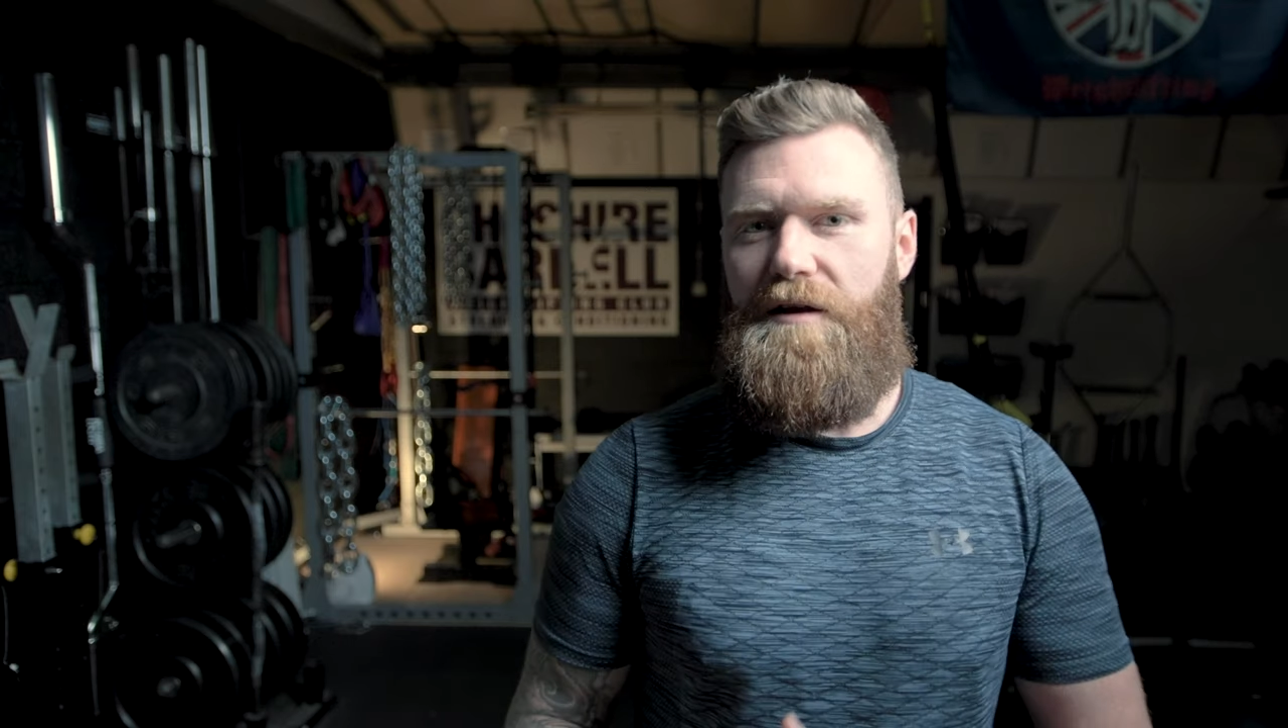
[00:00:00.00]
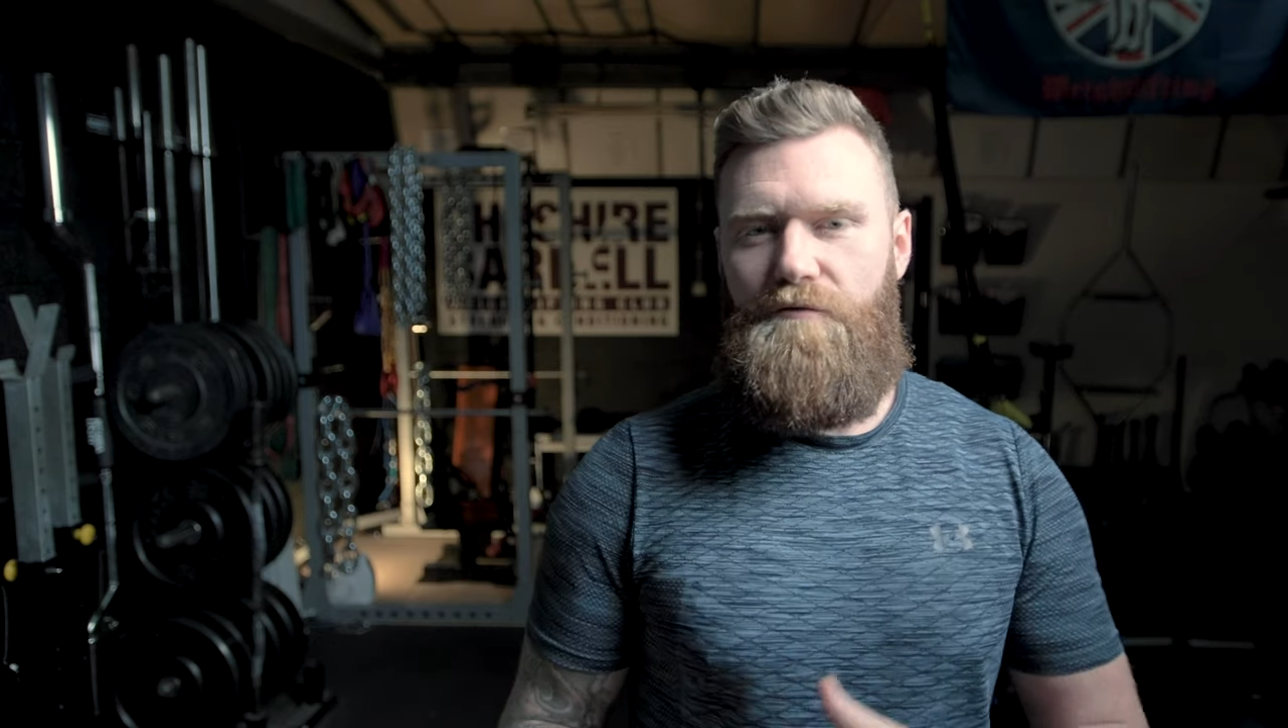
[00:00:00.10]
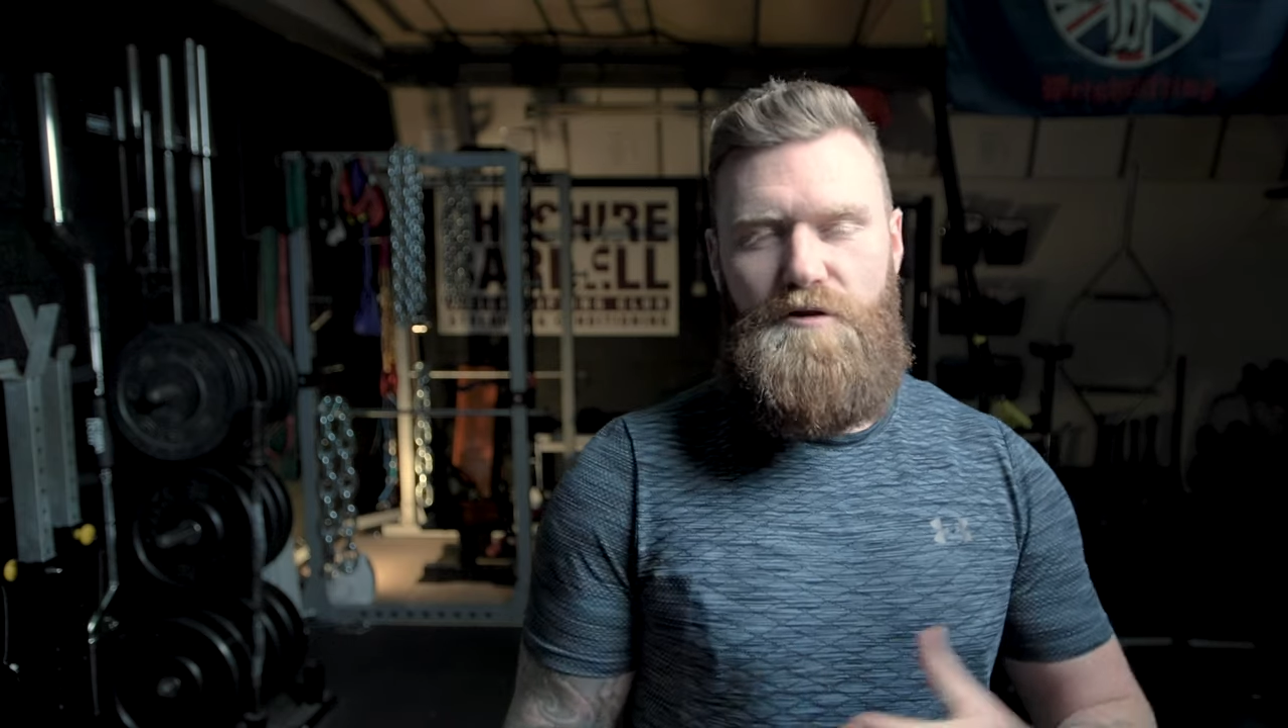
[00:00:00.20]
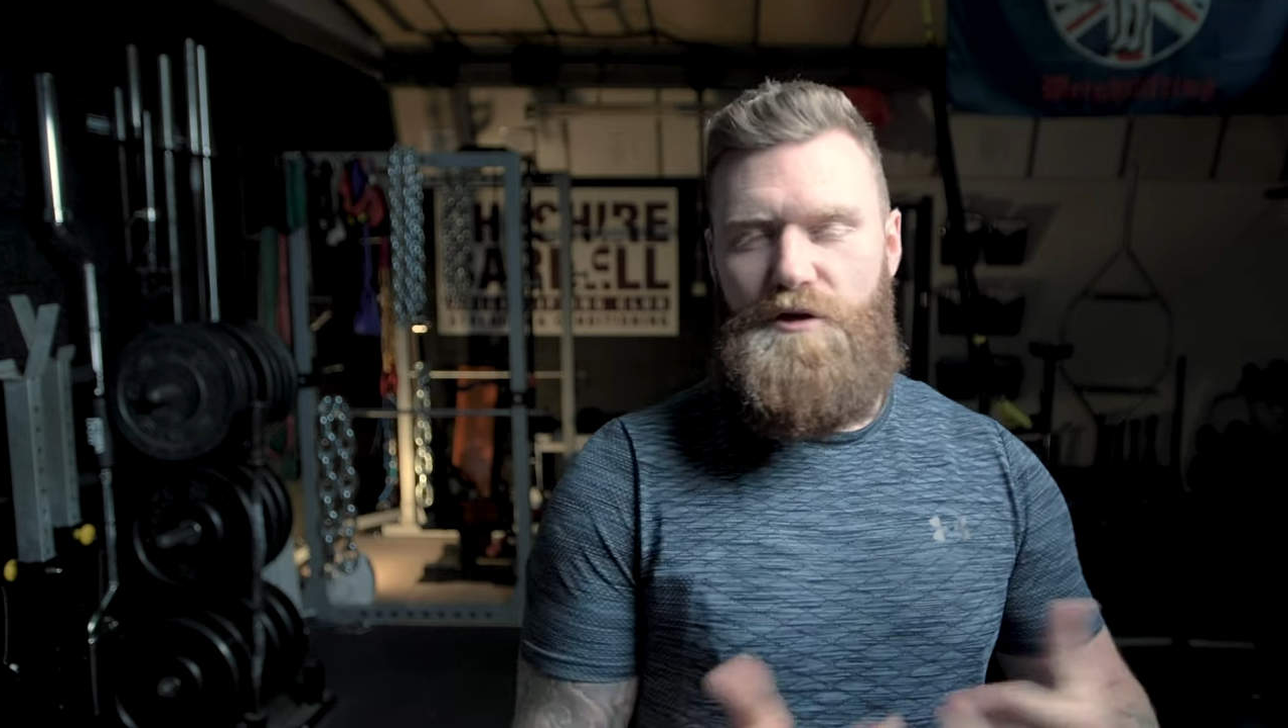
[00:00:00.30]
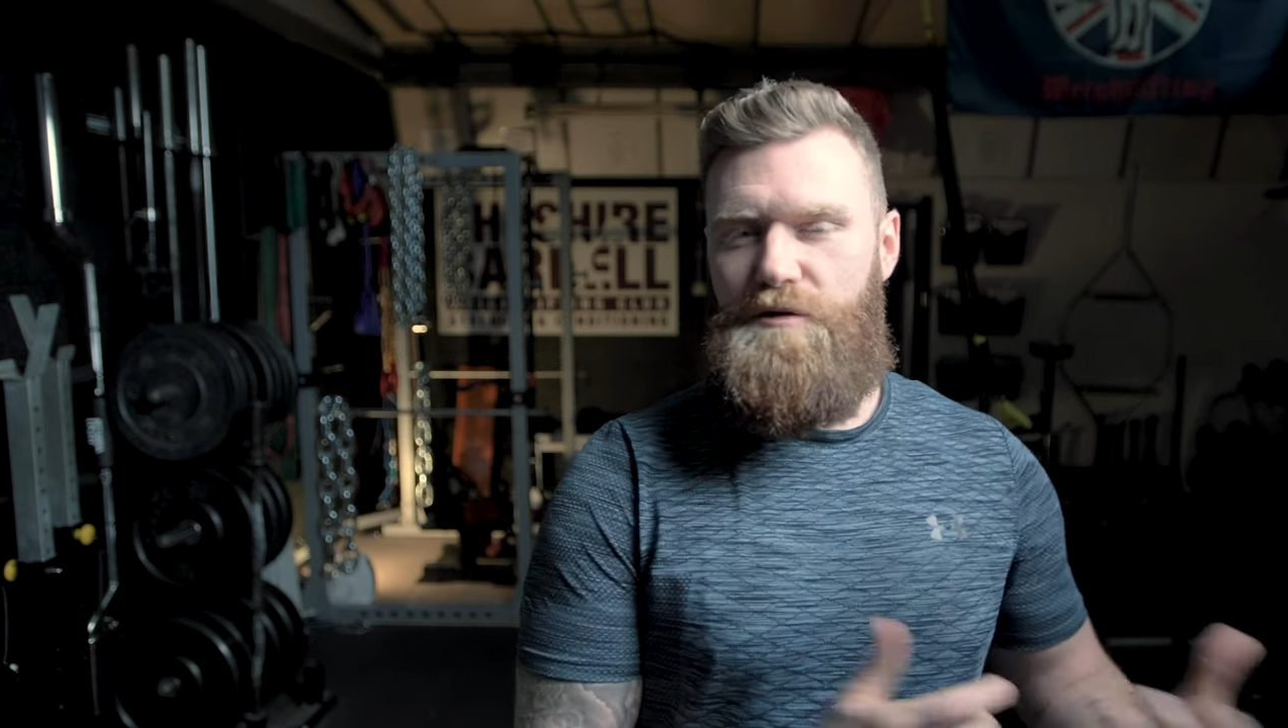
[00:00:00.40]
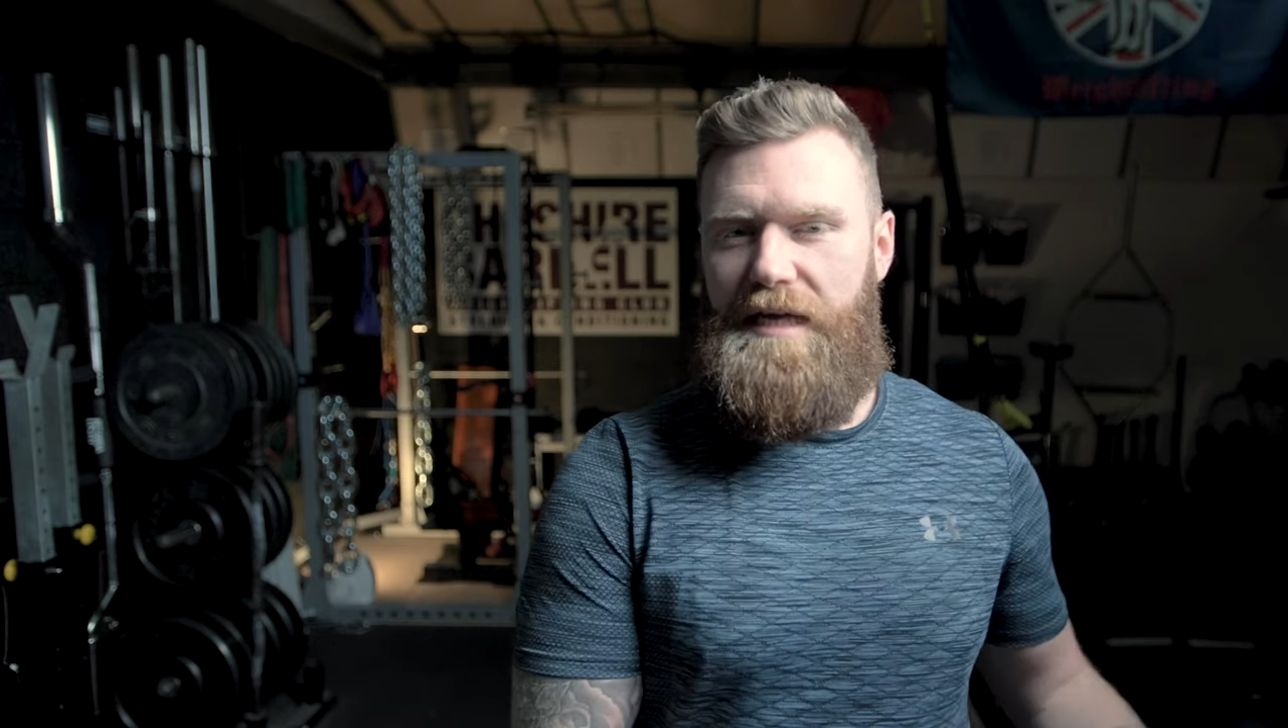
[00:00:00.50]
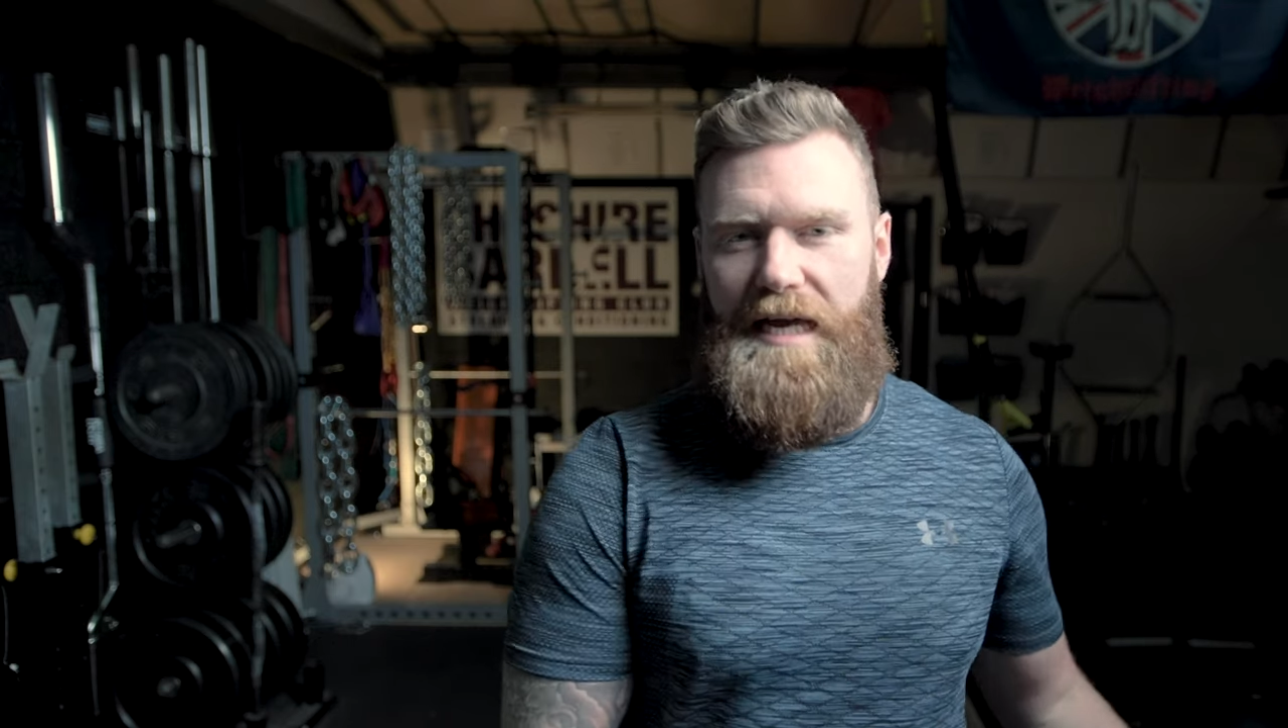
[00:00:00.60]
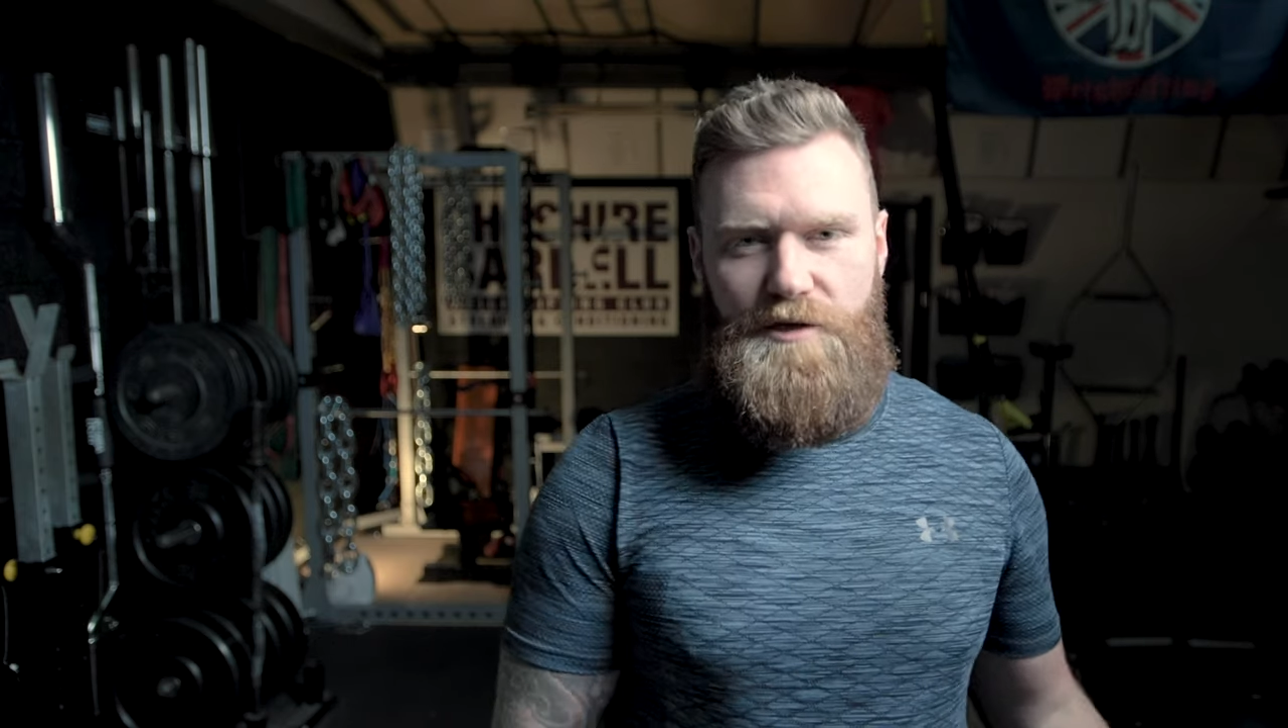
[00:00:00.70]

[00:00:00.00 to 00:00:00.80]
and reducing